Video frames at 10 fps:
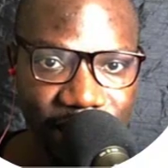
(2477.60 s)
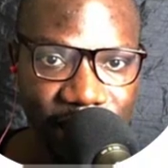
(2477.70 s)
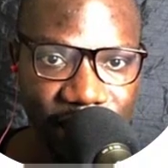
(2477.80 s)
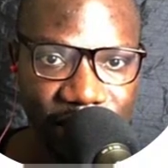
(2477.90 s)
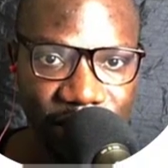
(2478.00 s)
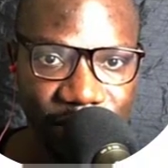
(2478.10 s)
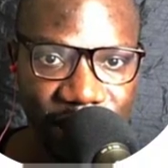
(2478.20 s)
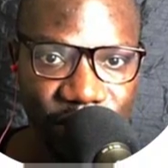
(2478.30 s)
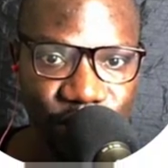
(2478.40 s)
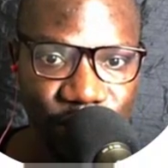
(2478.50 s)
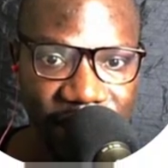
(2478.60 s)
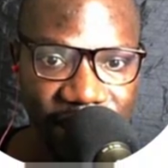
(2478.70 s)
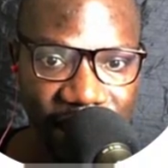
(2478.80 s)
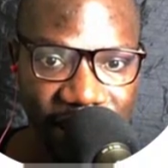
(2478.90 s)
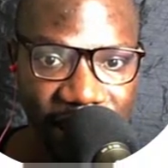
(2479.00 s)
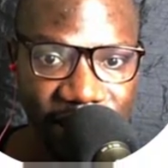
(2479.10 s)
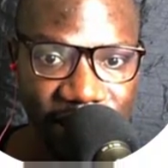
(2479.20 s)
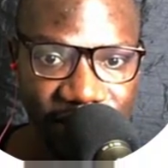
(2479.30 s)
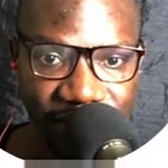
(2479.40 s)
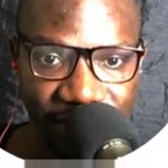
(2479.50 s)
So I'm just going to uncheck that
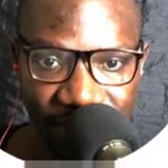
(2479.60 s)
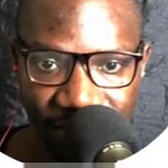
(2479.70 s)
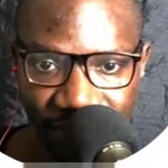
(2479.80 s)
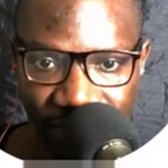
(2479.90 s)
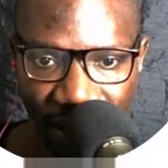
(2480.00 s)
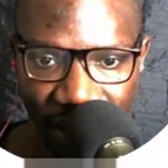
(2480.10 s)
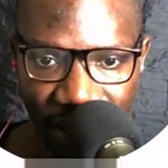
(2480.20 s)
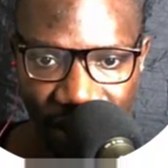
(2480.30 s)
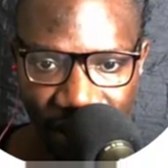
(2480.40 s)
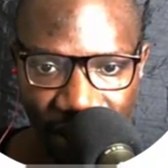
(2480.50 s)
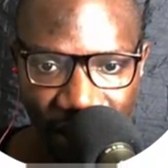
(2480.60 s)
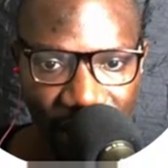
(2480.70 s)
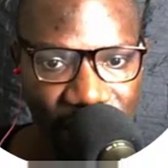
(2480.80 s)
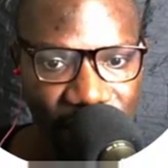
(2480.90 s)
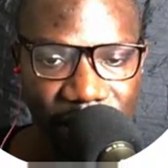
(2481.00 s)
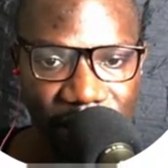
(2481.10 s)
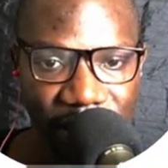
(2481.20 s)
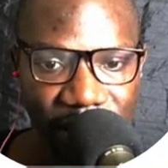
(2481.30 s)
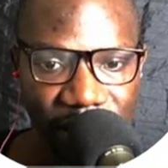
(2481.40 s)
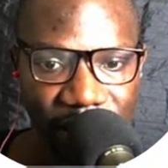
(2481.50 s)
and
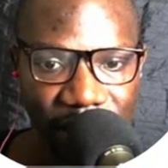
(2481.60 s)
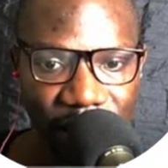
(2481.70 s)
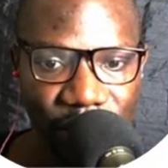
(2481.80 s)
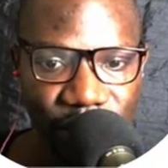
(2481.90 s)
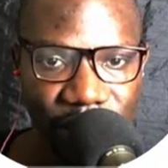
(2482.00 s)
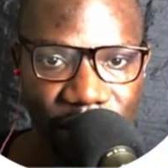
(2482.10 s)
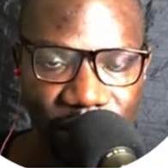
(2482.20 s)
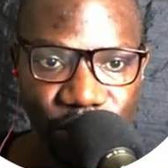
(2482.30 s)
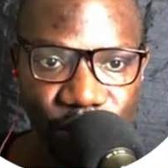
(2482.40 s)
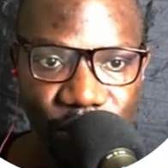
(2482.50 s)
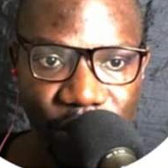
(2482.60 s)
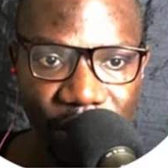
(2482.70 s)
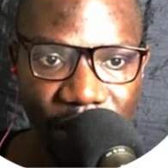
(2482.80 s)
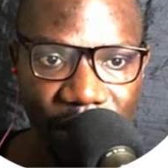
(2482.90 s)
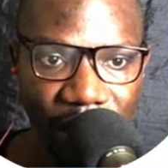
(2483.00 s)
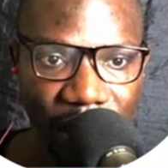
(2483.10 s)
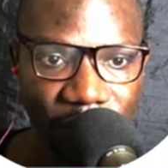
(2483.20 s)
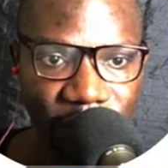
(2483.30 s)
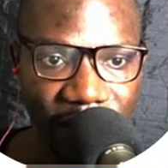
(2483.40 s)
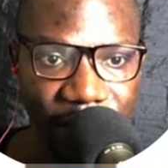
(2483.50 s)
close. If you come
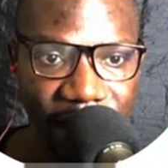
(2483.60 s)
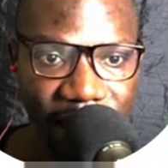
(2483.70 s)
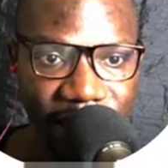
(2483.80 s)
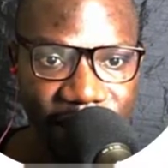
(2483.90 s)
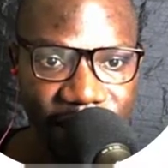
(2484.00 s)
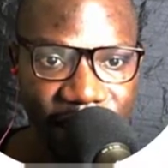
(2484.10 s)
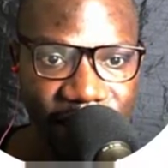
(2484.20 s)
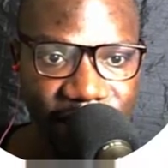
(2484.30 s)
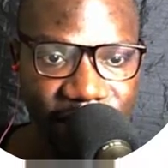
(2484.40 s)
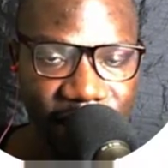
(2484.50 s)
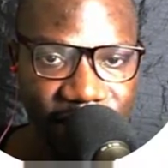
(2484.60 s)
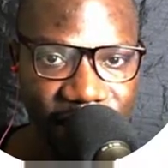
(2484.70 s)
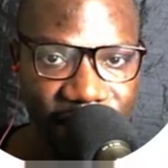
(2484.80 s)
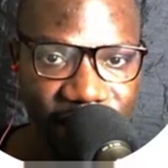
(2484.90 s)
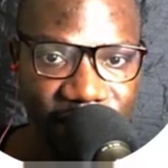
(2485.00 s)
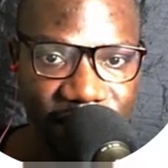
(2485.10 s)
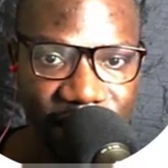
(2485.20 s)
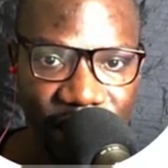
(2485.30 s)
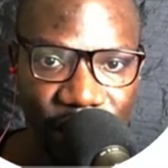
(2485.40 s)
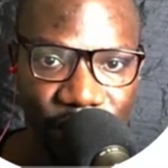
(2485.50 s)
here under DNS settings,
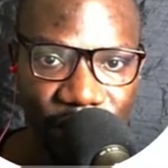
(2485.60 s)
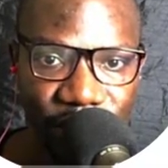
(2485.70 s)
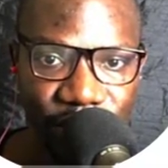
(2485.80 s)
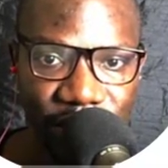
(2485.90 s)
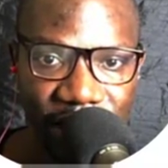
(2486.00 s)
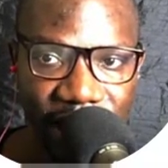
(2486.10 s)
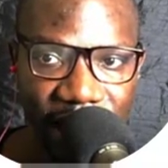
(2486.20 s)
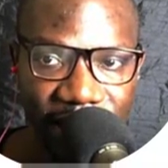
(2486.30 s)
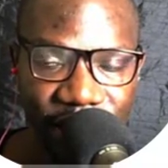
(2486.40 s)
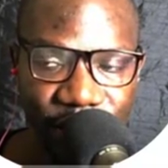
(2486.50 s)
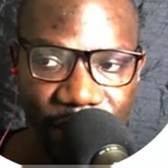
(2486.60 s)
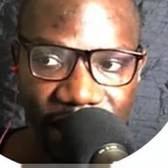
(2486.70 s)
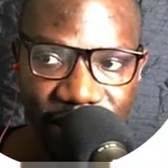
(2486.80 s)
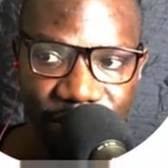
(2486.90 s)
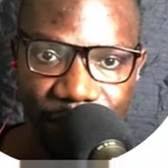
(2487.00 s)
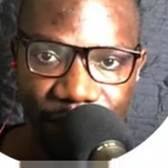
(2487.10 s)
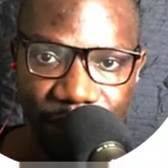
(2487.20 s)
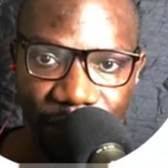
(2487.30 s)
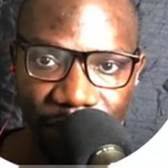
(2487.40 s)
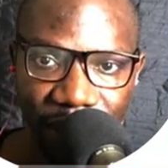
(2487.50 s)
you're going to see that the domain has been added,
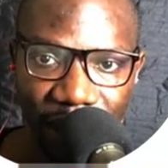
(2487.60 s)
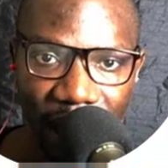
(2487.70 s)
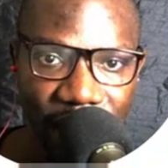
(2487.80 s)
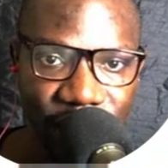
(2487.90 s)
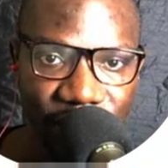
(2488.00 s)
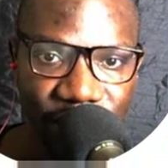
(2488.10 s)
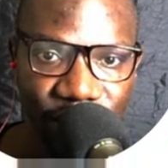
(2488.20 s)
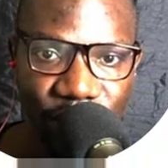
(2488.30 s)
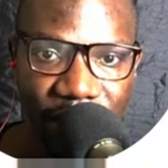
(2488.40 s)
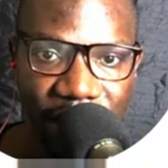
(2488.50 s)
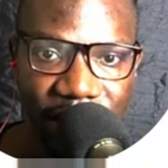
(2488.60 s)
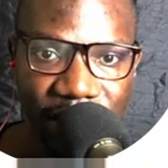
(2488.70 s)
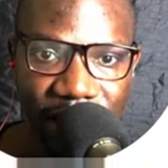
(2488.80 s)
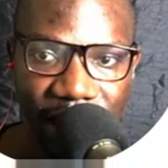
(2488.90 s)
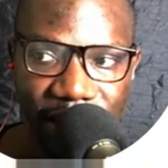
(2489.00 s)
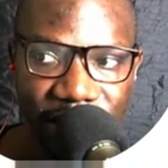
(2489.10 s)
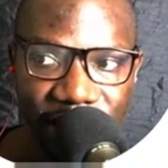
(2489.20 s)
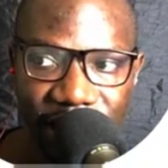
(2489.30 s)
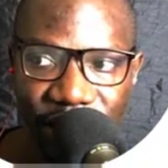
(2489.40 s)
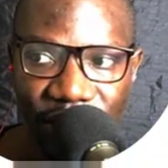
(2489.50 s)
and you can go in and see your
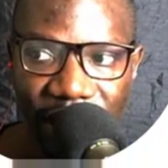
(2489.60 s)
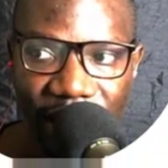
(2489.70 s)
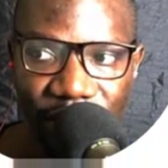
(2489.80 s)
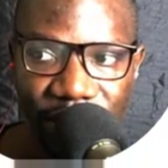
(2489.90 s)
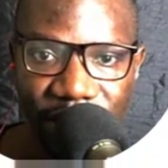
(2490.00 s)
records.